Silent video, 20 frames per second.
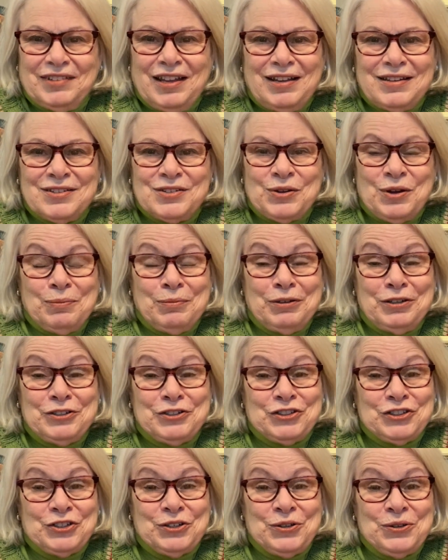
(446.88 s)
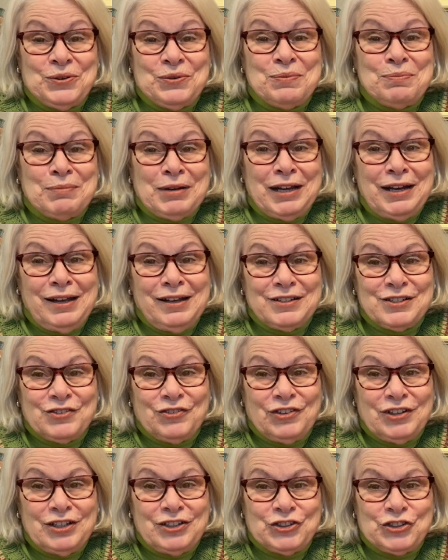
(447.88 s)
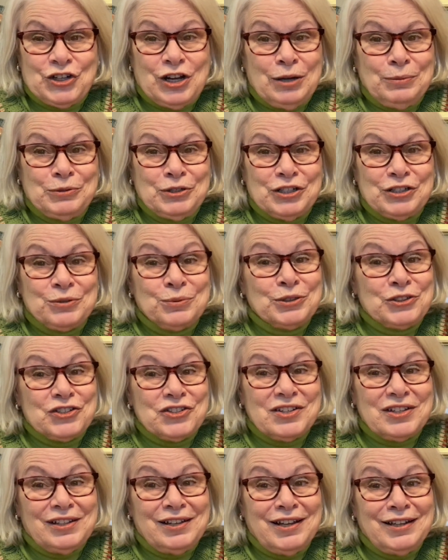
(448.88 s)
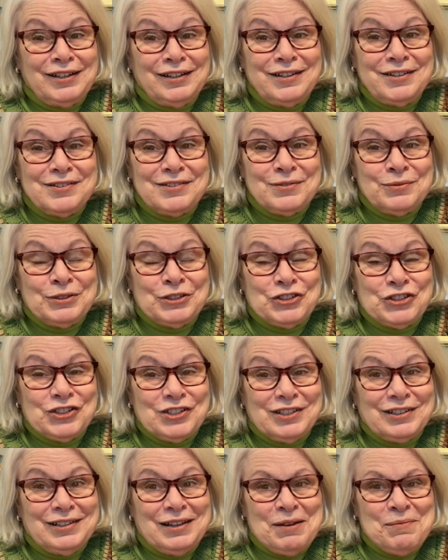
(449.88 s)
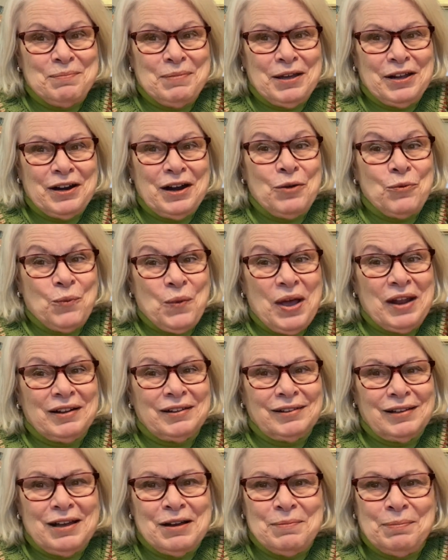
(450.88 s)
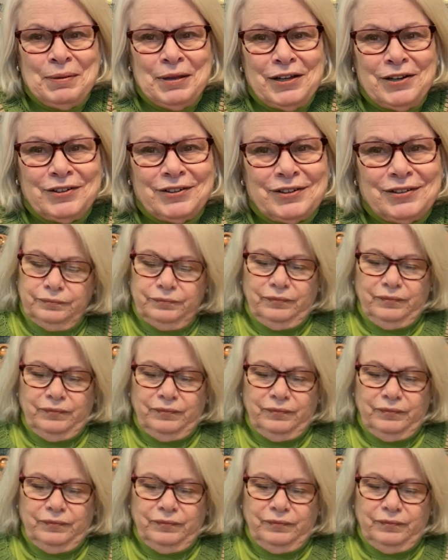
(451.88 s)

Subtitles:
So I'm going to show you my next finished object, which is a lot better. It went a lot better.